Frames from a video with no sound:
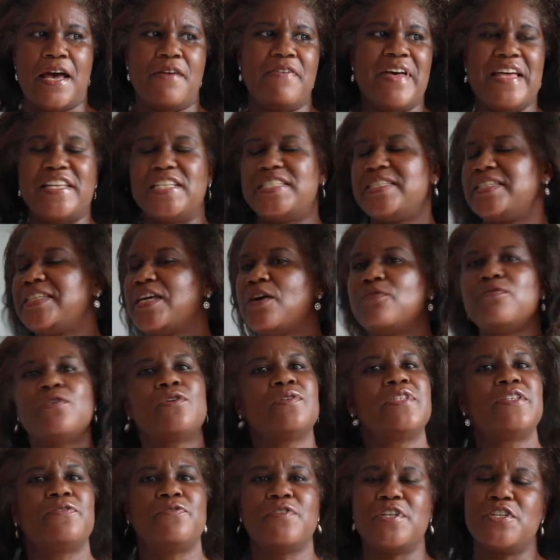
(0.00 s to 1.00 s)
I've had
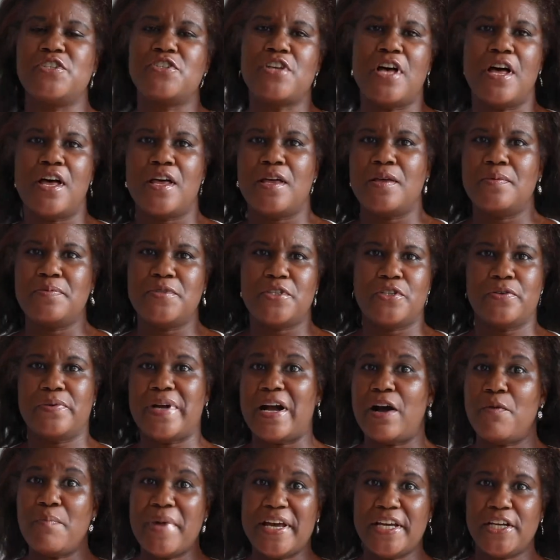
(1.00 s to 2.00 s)
several different jobs
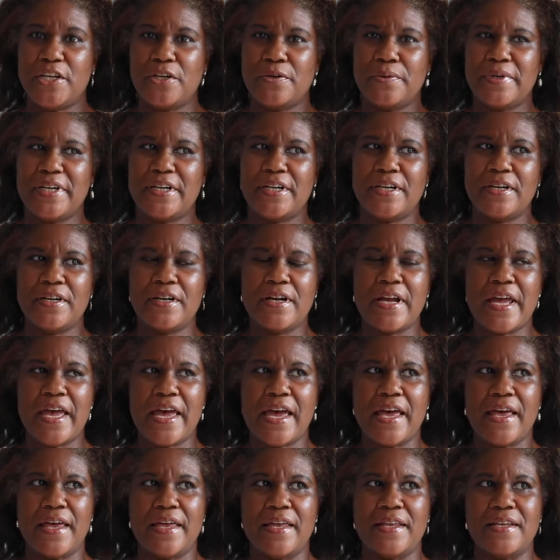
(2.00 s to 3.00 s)
throughout my career,
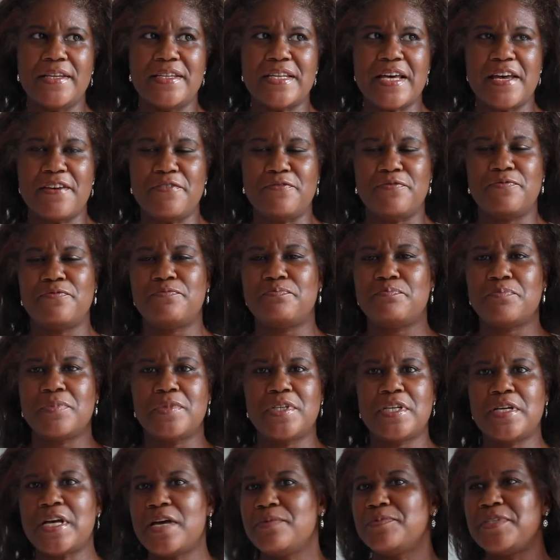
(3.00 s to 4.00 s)
and I've
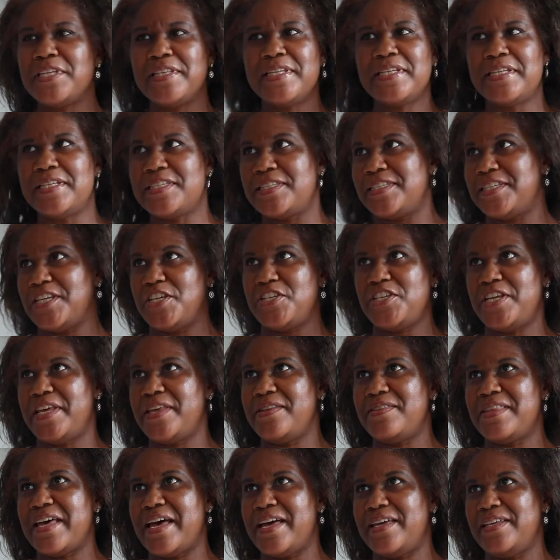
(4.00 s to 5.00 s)
come to the
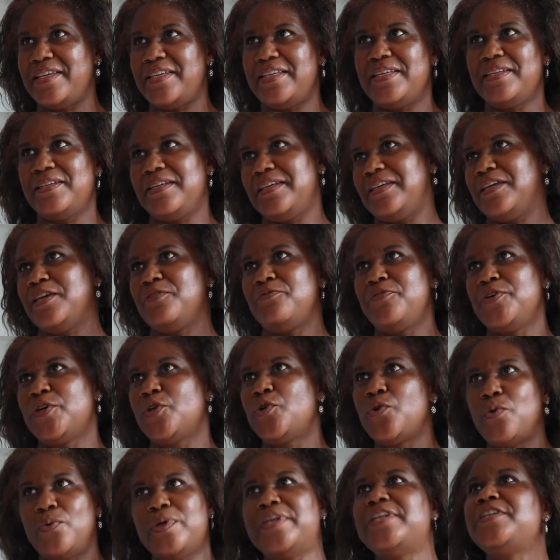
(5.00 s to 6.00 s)
decision that if
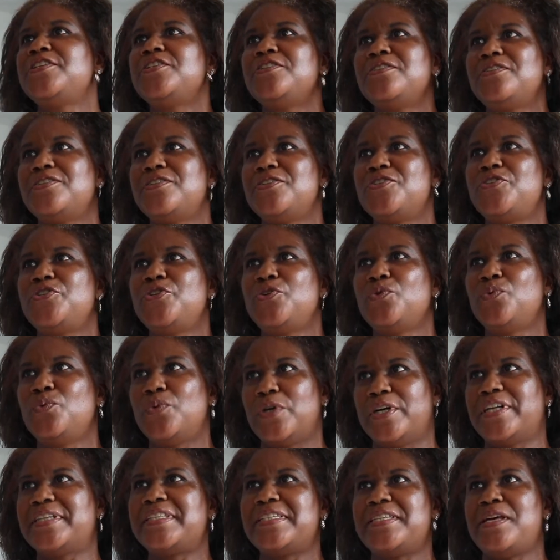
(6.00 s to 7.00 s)
you're going to
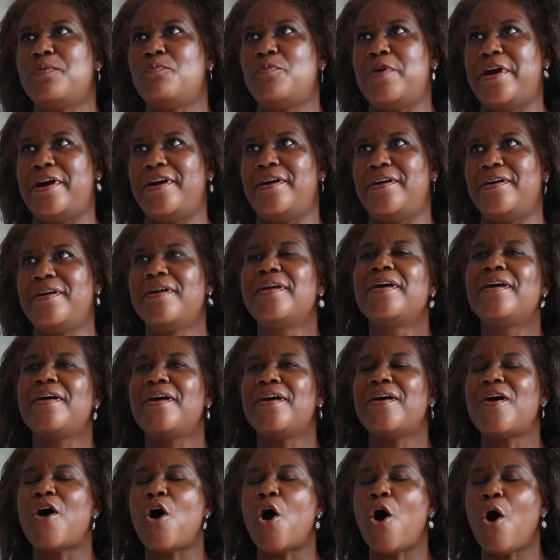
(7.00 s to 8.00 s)
work somewhere
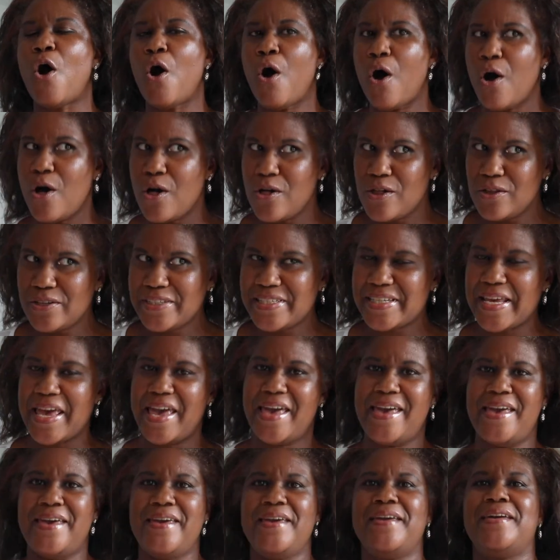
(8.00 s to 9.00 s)
all
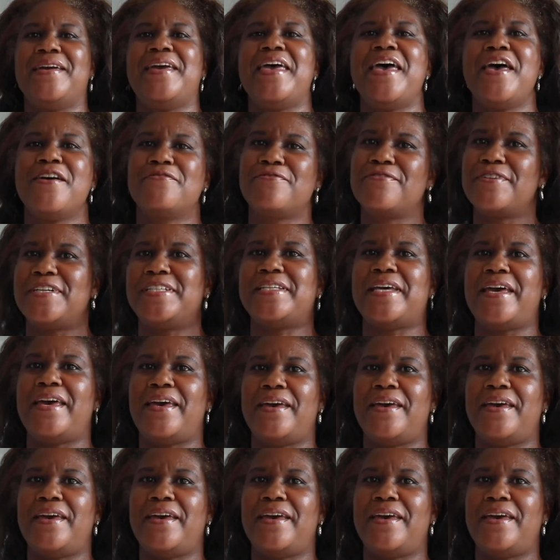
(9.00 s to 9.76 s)
day, every